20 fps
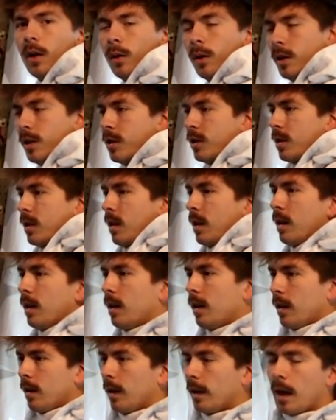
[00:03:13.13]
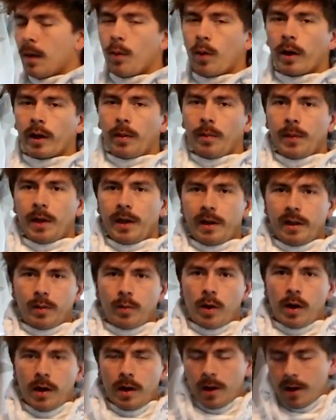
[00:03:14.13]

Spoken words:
which, like, I'm wearing a medium right